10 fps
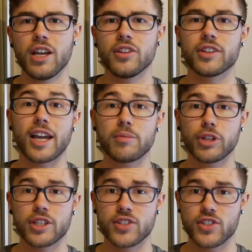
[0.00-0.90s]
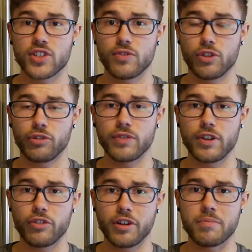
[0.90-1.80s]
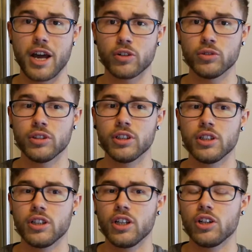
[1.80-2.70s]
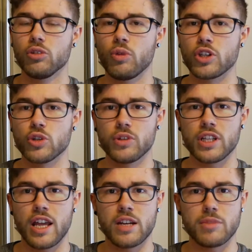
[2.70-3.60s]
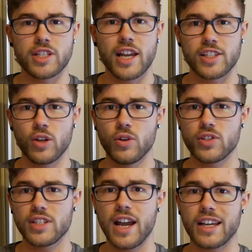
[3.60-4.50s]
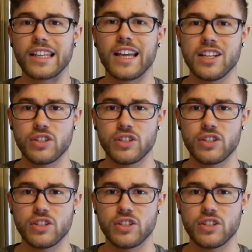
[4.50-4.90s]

the gameplay consists of a 3v3 battle, where you and the enemy take turns attacking and